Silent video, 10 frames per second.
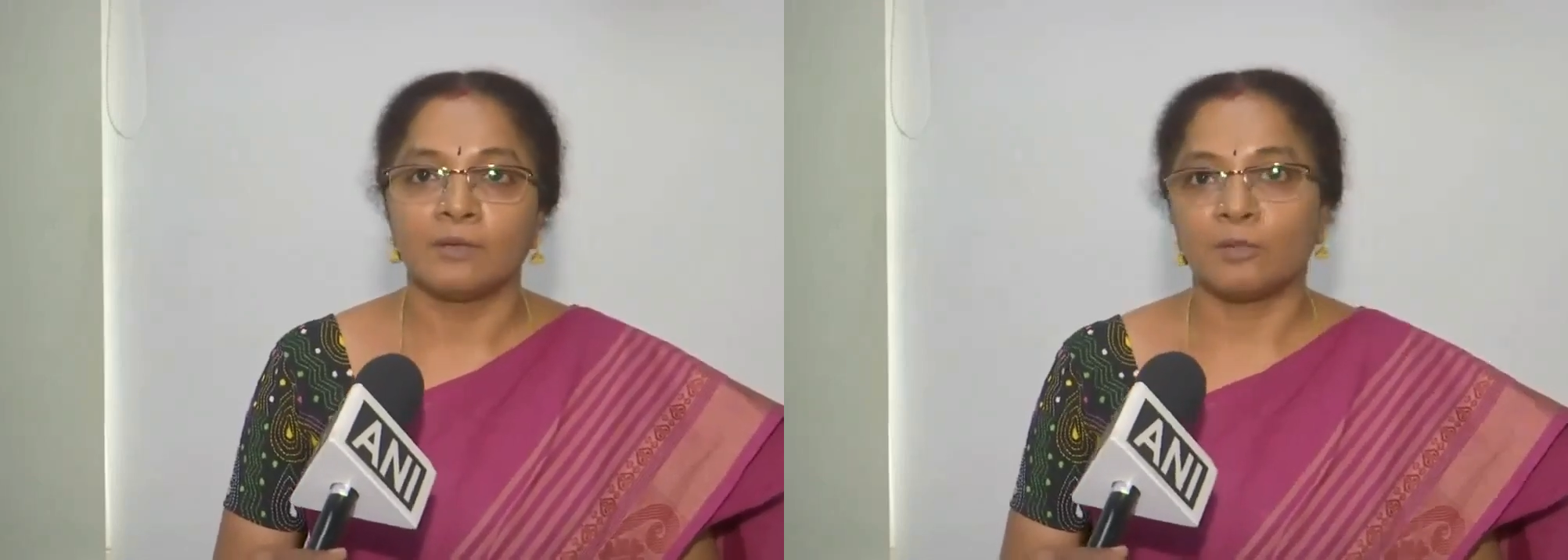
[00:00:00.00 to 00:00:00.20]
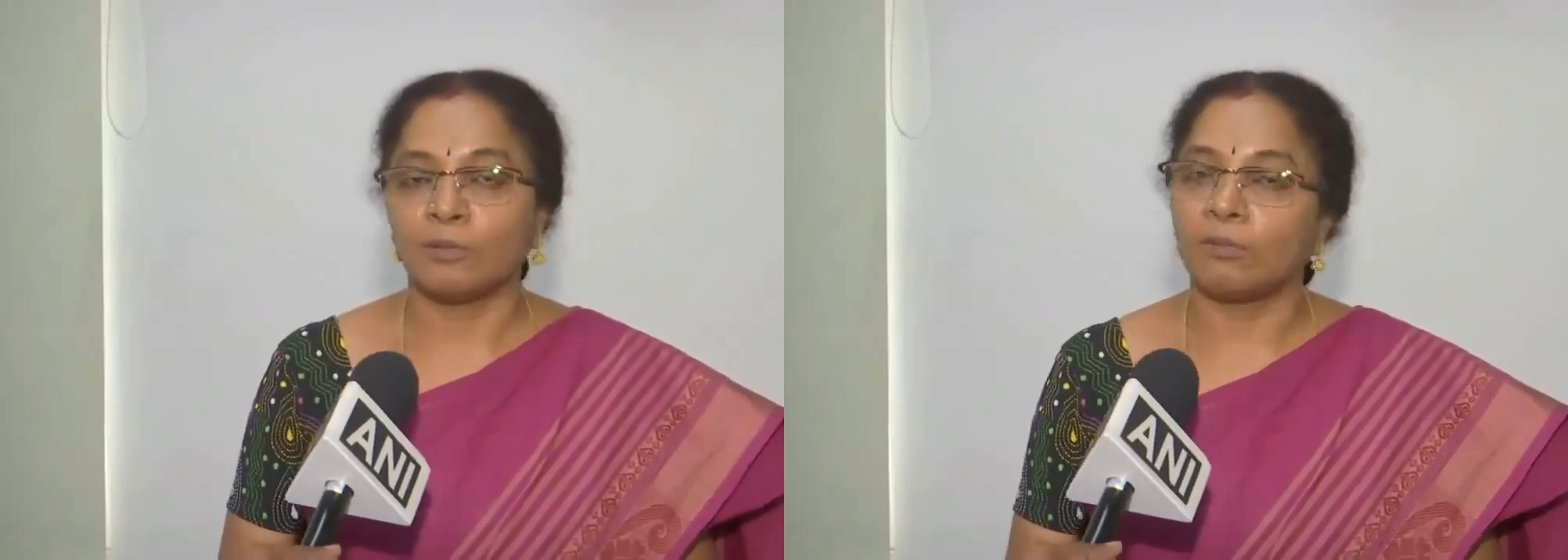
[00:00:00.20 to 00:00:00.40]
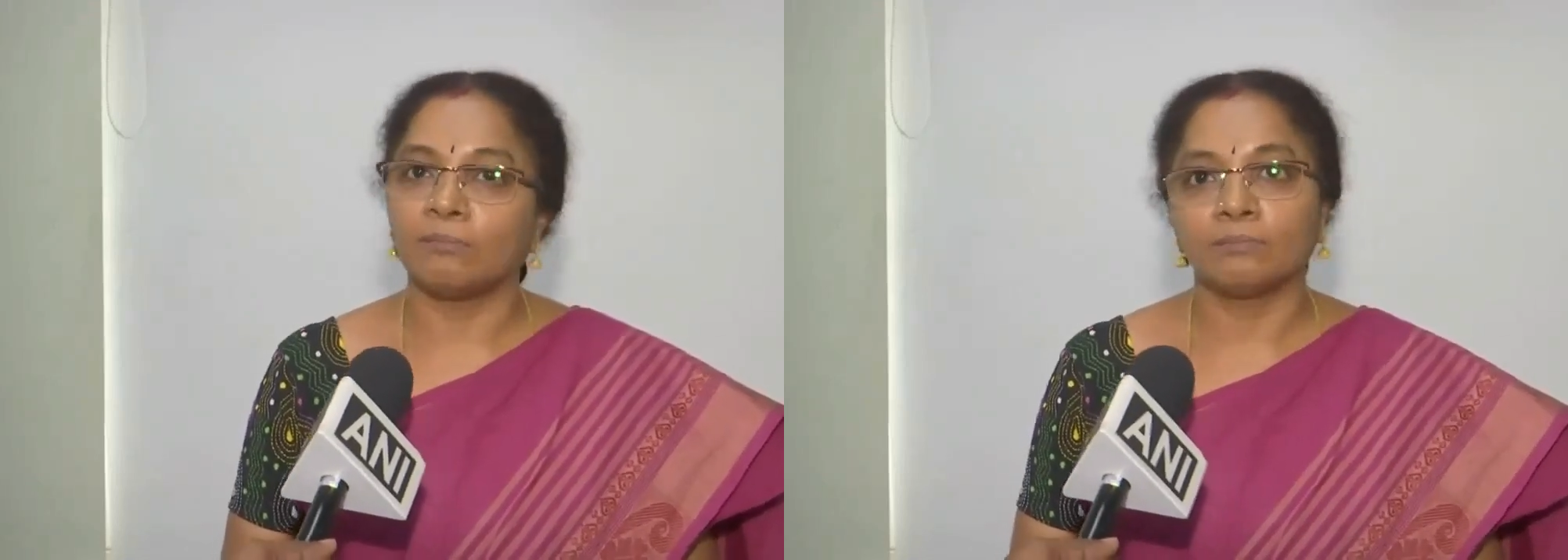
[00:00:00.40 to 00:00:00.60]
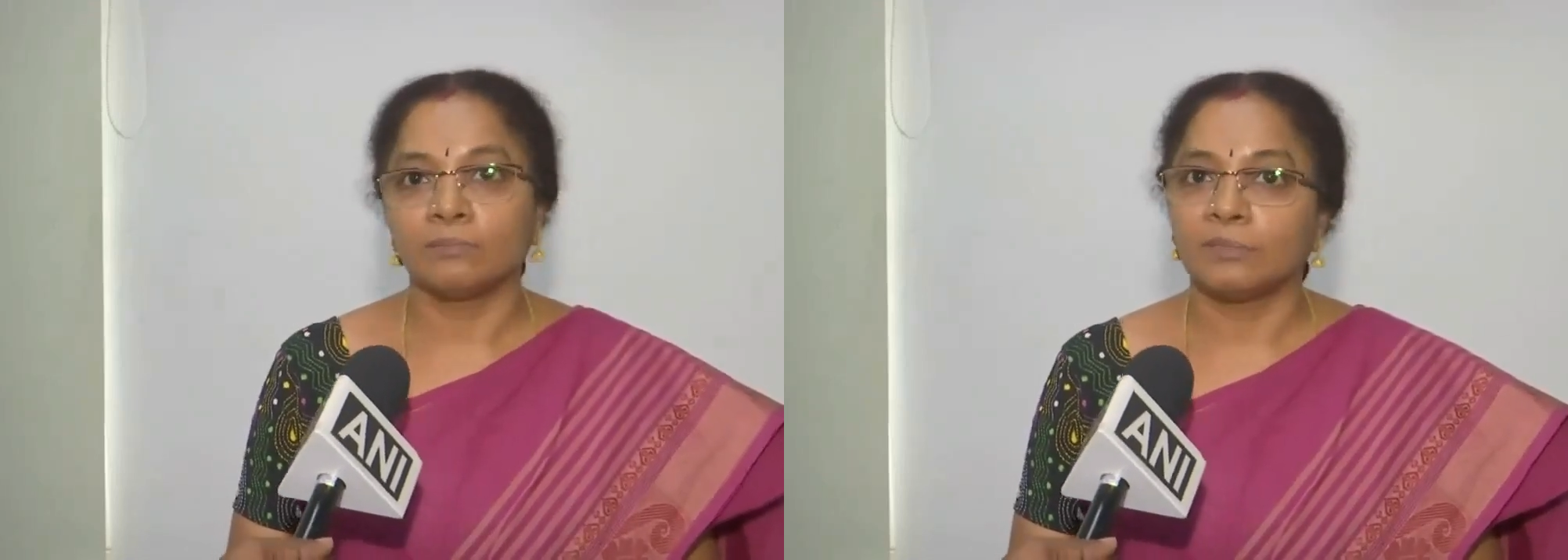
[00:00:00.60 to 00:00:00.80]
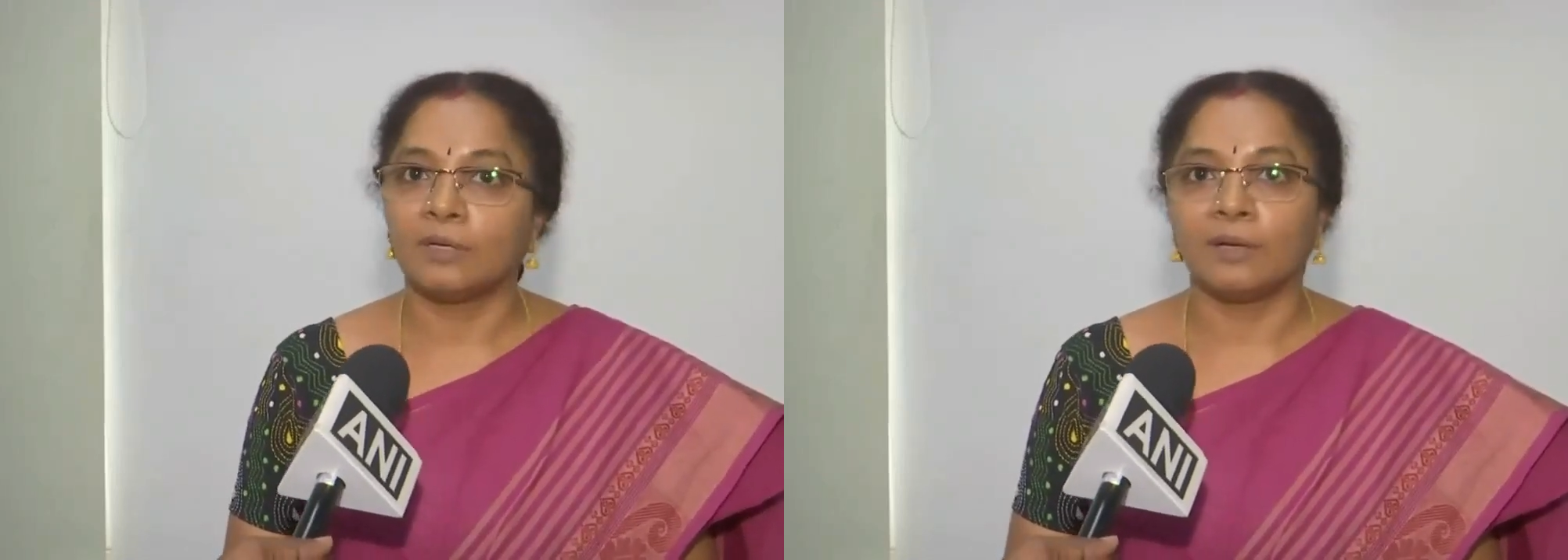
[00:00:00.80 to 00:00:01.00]
So
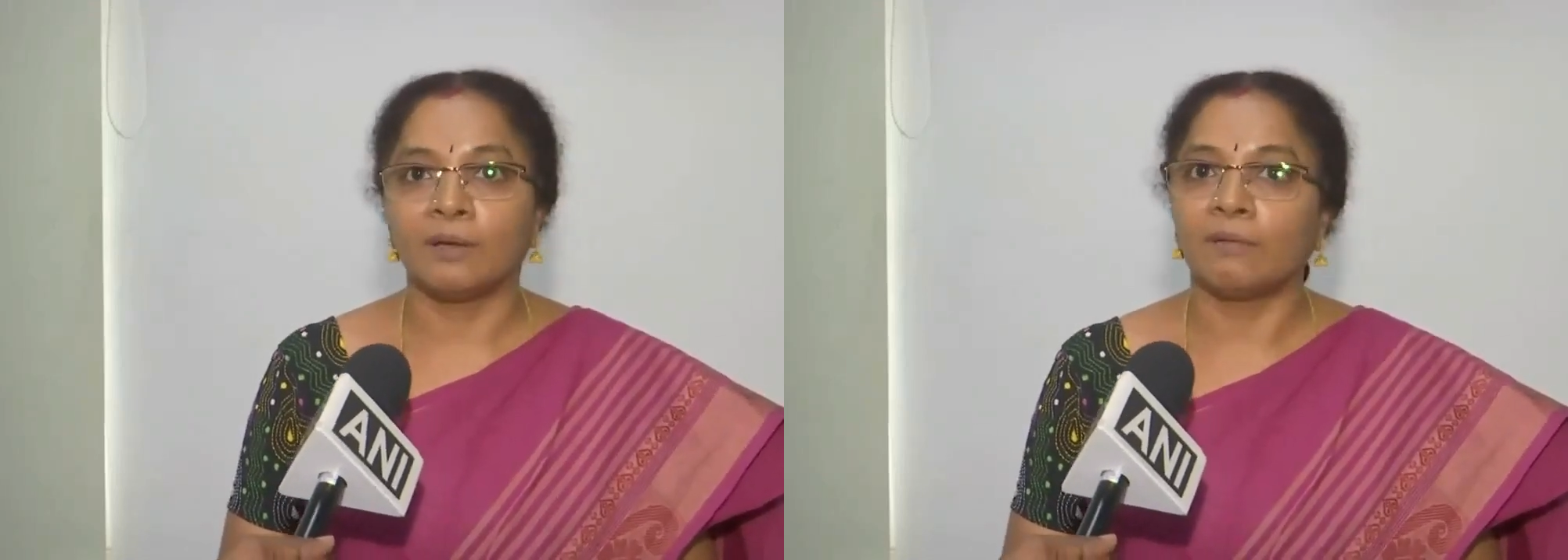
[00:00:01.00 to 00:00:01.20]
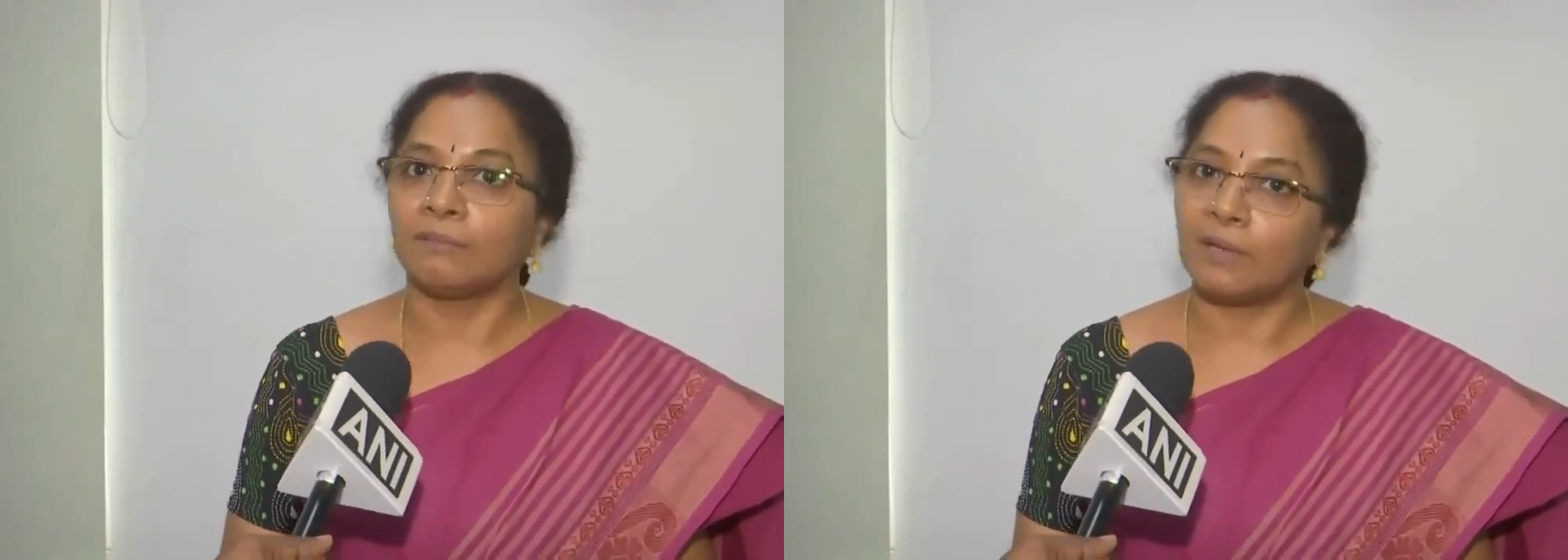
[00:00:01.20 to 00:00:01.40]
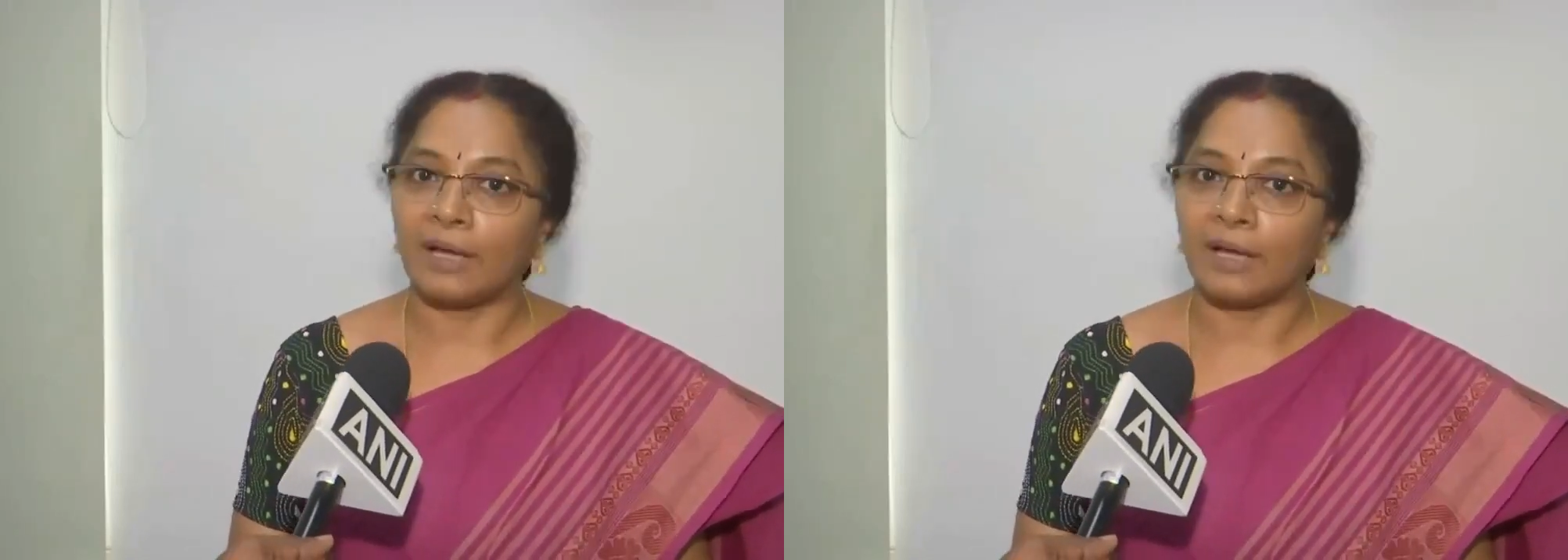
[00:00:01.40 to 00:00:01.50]
uh,